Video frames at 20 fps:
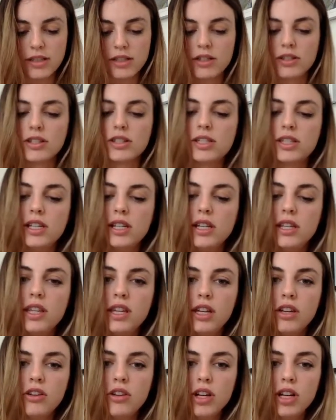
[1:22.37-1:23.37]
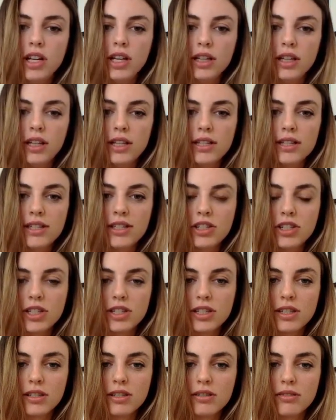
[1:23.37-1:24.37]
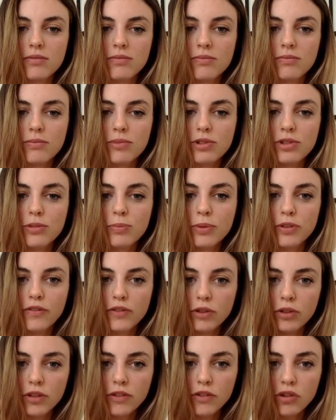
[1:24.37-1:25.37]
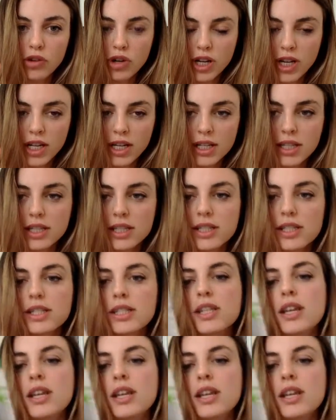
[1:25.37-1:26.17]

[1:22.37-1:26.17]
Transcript: You can see the ingredient list just super full of greens